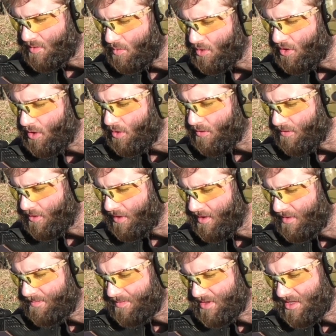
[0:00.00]
one. We'll go over
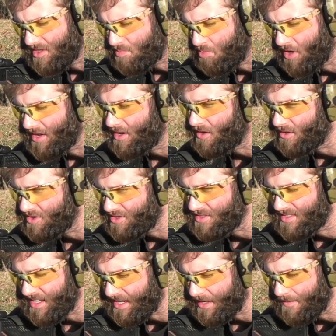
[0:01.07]
the, the spread here in just
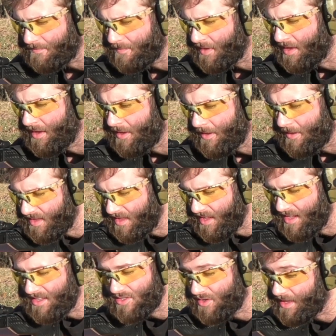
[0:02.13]
a second.
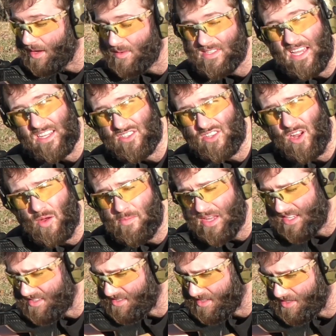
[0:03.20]
So that was actually our
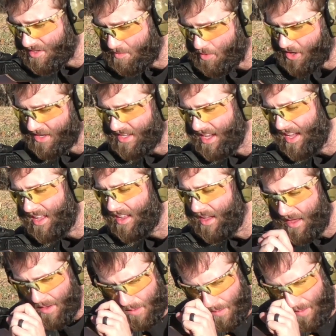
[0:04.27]
best spread yet.
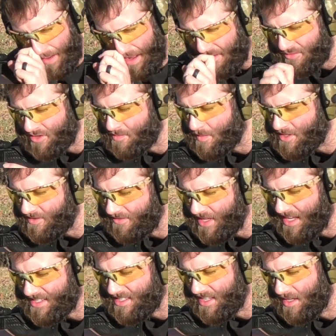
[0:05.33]
Our average muzzle
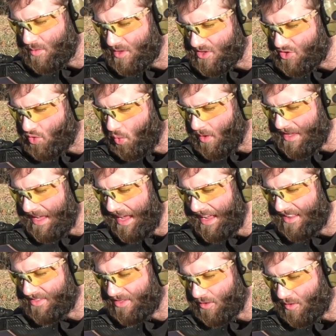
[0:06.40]
velocity was
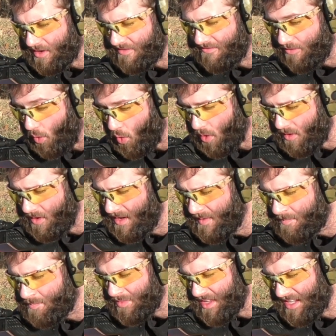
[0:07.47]
2834,
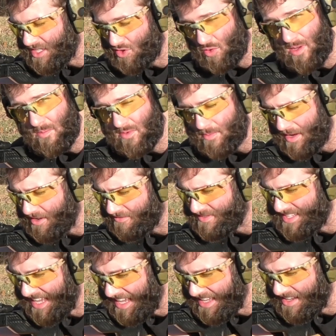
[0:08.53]
extreme spread of
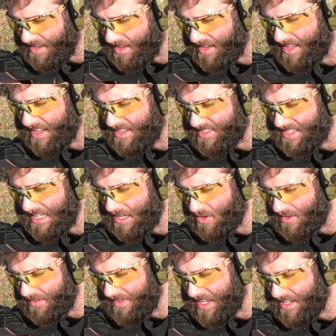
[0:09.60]
10, and a
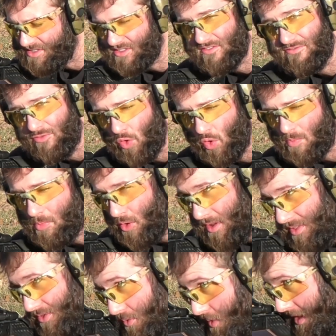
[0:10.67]
standard deviation of
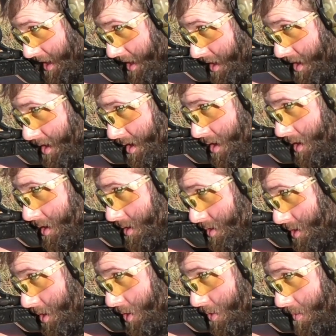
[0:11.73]
4.3.
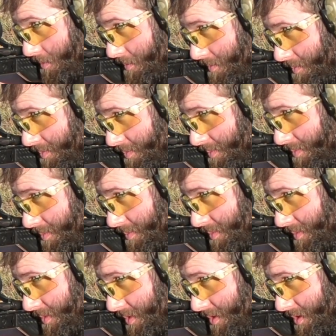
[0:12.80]
So
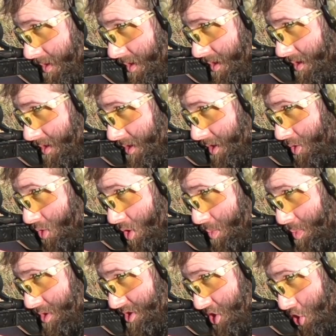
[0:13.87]
the
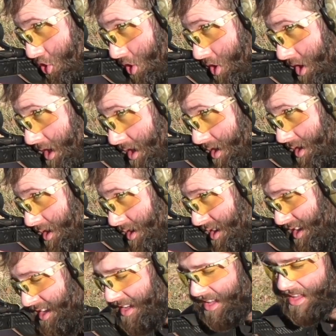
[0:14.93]
group was good.
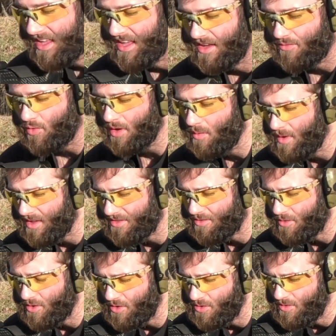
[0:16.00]
If we went
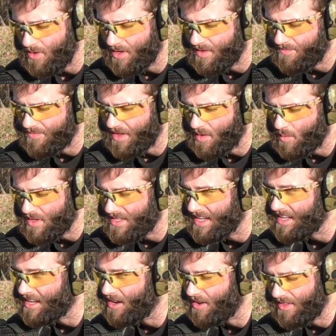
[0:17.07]
through and we
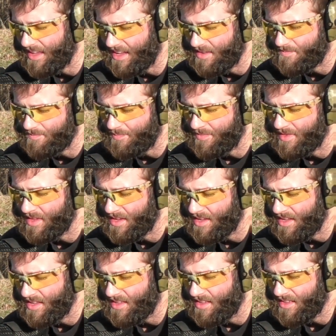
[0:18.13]
take care of that
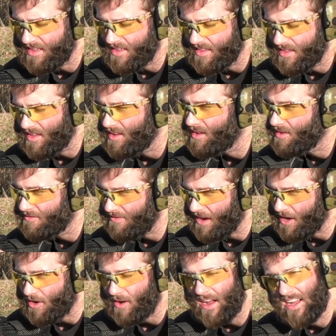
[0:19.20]

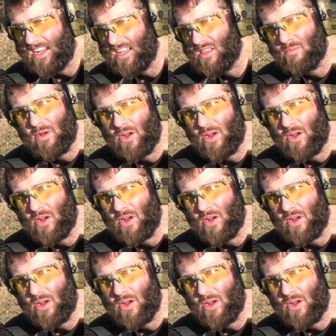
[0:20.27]
fire cracking in the